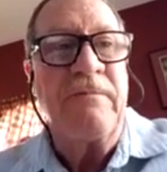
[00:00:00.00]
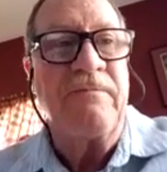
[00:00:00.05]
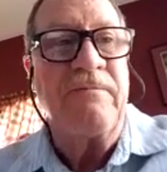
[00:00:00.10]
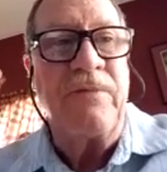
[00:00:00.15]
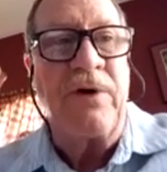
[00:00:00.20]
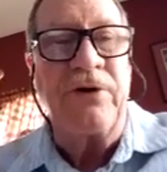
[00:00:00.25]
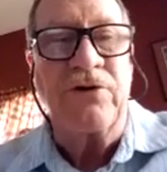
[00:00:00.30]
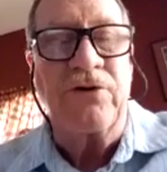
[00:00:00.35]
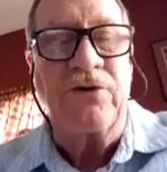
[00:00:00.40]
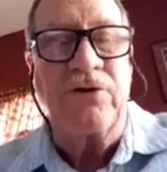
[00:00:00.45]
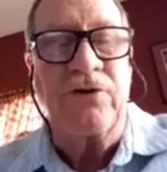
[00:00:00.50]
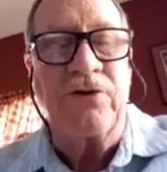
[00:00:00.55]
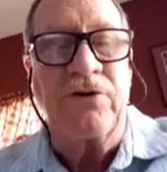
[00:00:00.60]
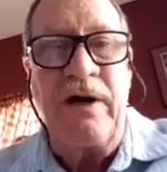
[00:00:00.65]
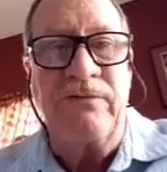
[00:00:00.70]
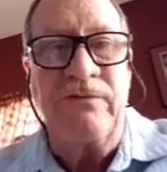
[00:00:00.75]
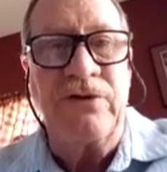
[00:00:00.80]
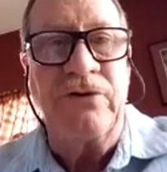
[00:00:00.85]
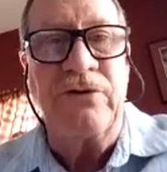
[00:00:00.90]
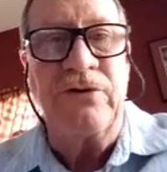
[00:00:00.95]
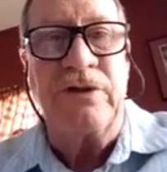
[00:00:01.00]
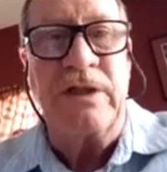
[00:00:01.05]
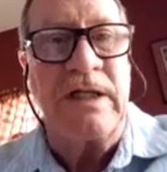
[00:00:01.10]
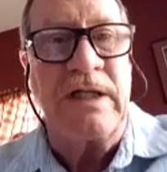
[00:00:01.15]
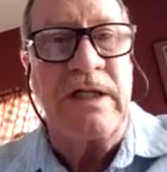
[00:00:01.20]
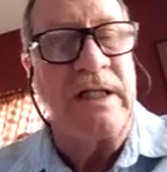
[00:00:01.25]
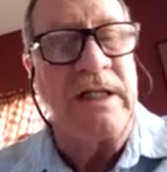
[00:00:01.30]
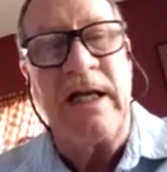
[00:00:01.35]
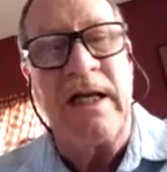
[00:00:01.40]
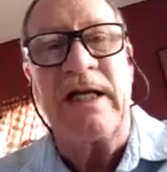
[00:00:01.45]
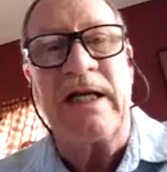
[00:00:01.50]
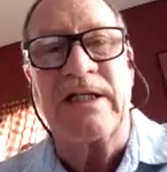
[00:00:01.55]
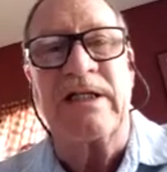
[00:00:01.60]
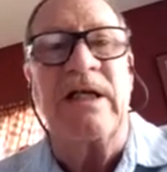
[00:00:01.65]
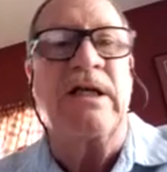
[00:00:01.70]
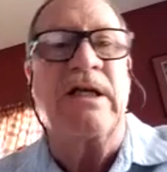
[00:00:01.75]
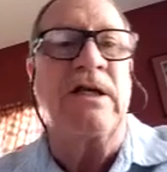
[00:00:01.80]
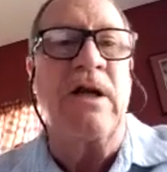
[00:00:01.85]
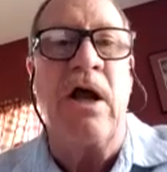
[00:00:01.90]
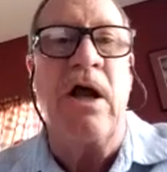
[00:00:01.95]
on your creative juices. And the next
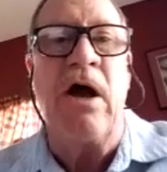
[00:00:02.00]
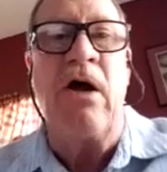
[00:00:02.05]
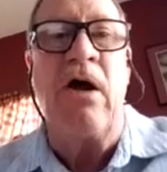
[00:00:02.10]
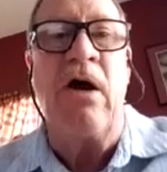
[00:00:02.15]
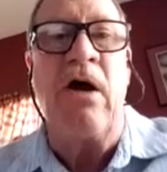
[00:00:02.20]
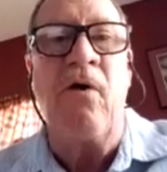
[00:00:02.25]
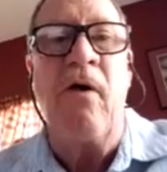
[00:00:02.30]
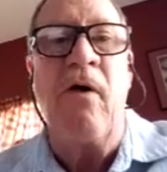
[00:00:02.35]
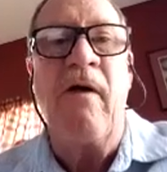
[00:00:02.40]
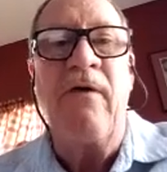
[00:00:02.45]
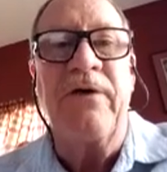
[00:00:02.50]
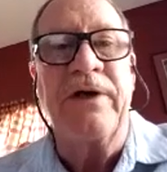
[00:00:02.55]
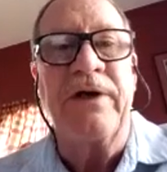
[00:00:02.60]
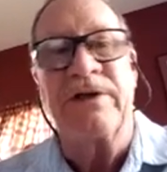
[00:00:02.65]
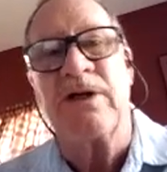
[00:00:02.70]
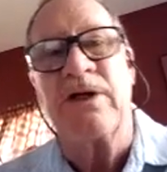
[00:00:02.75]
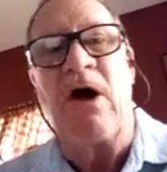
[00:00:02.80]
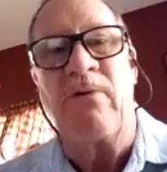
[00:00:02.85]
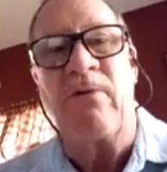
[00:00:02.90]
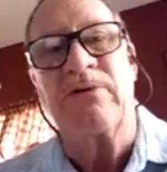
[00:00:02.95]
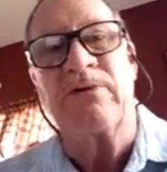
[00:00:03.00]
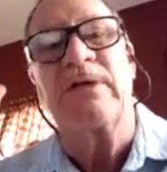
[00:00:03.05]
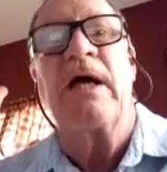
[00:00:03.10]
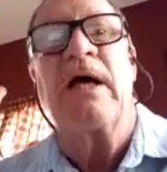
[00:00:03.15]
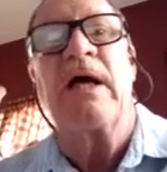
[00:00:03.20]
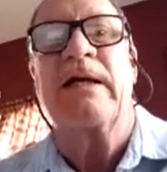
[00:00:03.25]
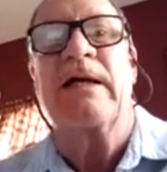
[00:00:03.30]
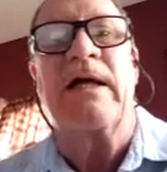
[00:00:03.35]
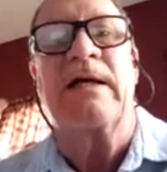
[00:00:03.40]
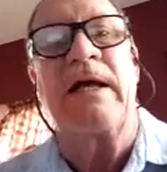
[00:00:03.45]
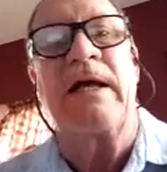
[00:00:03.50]
thing you know, it's almost like I